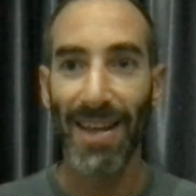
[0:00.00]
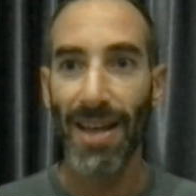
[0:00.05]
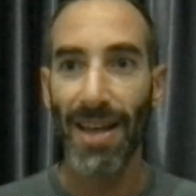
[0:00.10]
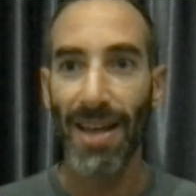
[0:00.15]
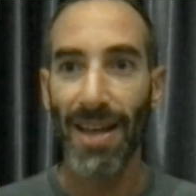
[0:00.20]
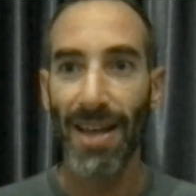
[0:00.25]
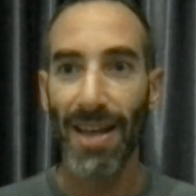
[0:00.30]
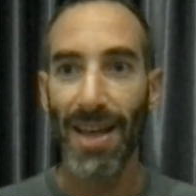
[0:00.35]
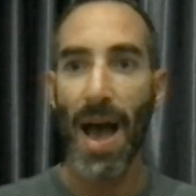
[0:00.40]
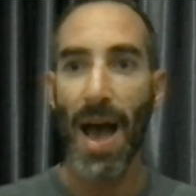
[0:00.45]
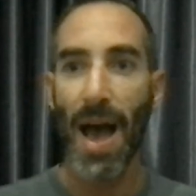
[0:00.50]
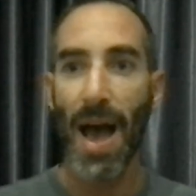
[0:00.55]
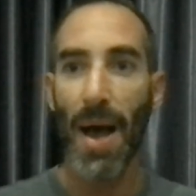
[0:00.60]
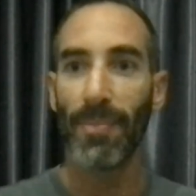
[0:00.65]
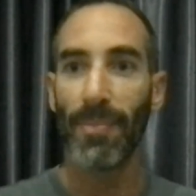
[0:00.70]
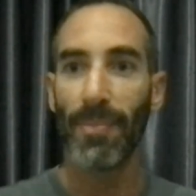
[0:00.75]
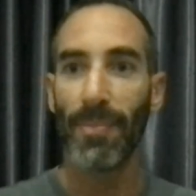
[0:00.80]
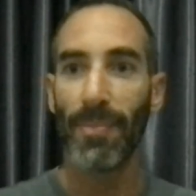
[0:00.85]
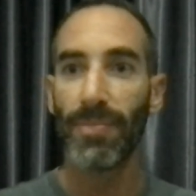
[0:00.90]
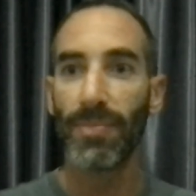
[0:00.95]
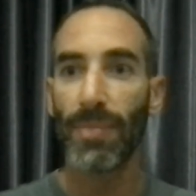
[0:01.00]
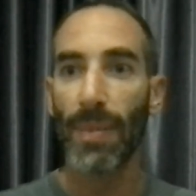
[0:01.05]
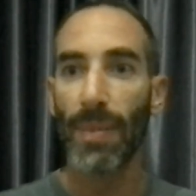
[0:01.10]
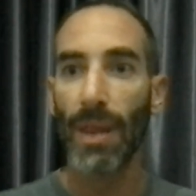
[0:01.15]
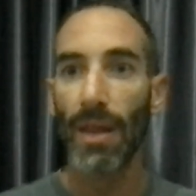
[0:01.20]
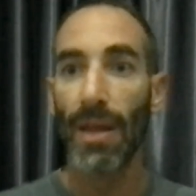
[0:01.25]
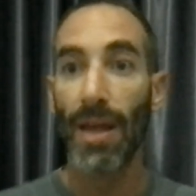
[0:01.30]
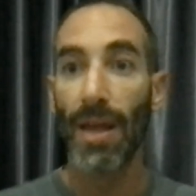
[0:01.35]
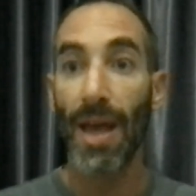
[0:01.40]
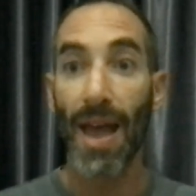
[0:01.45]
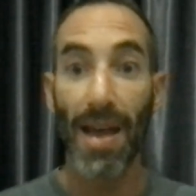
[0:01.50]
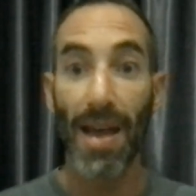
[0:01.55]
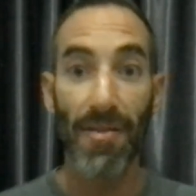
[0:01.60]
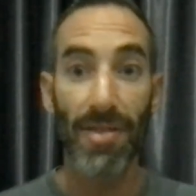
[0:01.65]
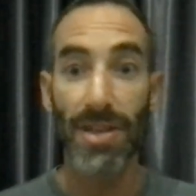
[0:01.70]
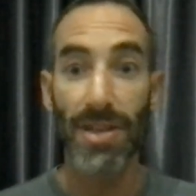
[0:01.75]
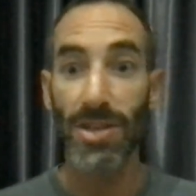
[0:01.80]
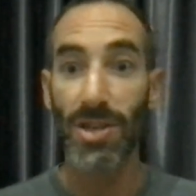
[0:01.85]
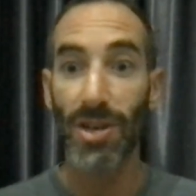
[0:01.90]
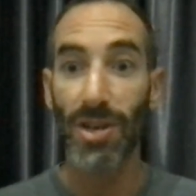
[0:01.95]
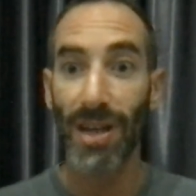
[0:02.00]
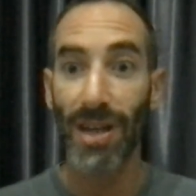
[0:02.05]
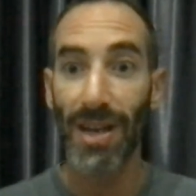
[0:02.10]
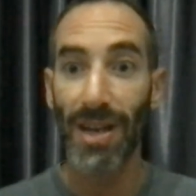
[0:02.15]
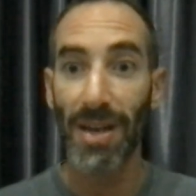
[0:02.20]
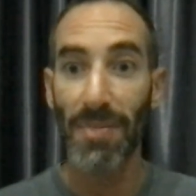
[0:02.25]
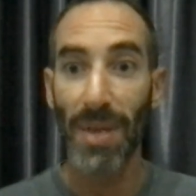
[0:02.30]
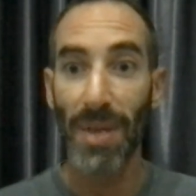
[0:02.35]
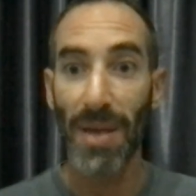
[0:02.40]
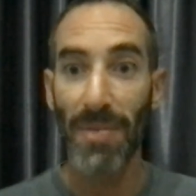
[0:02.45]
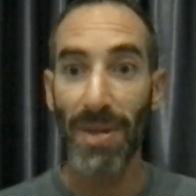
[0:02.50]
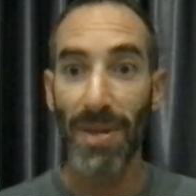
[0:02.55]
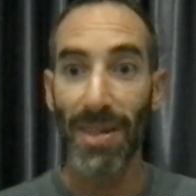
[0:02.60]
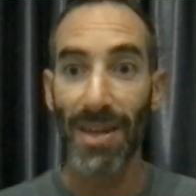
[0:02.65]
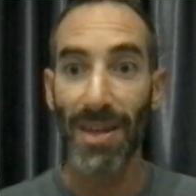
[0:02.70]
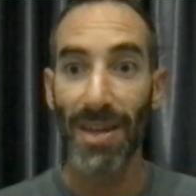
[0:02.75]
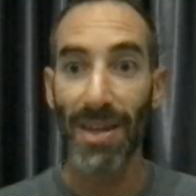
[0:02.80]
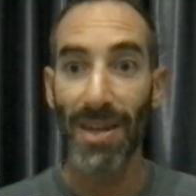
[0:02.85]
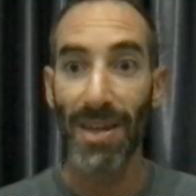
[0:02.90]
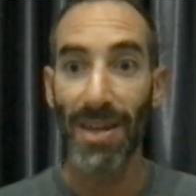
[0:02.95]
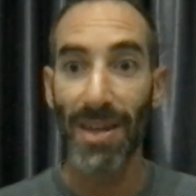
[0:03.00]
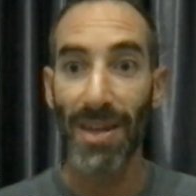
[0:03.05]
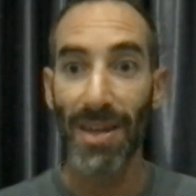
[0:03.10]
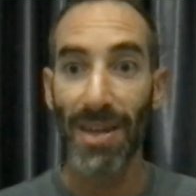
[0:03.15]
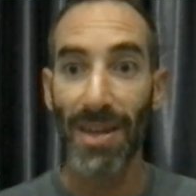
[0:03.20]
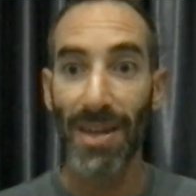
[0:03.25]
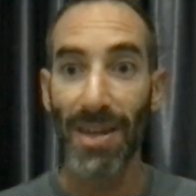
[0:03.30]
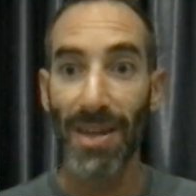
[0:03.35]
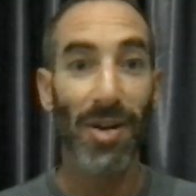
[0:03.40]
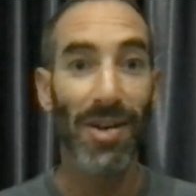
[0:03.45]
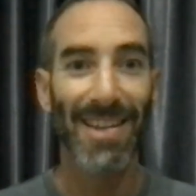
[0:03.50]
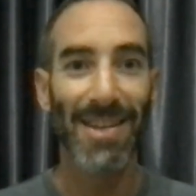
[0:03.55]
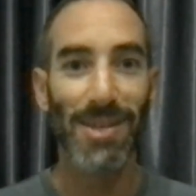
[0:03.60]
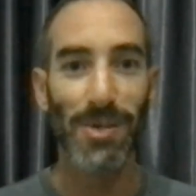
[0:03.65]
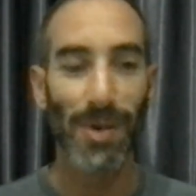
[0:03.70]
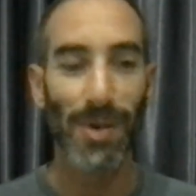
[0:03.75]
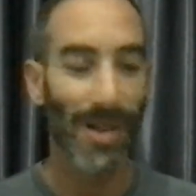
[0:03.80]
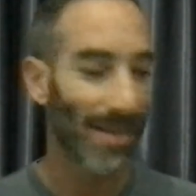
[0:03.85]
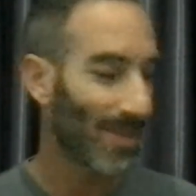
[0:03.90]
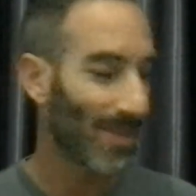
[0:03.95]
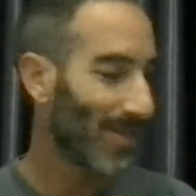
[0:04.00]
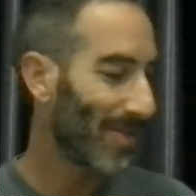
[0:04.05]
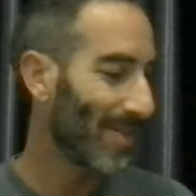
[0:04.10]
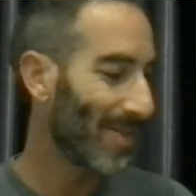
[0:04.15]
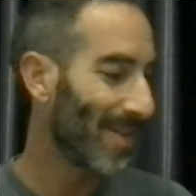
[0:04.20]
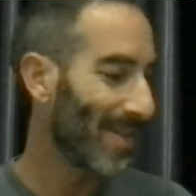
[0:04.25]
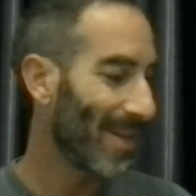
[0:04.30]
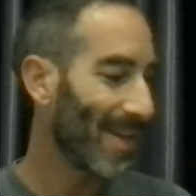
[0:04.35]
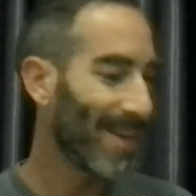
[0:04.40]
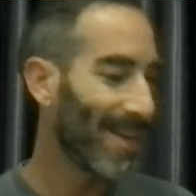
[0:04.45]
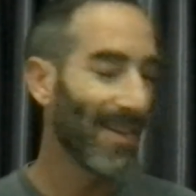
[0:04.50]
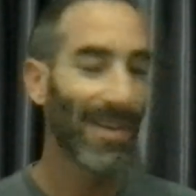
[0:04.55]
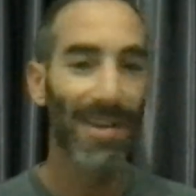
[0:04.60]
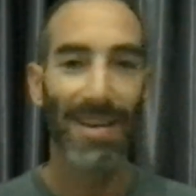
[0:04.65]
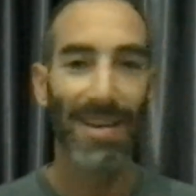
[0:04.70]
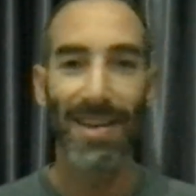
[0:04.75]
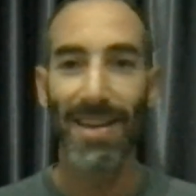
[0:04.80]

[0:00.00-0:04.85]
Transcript: have the journal and maybe they're starting it as well today.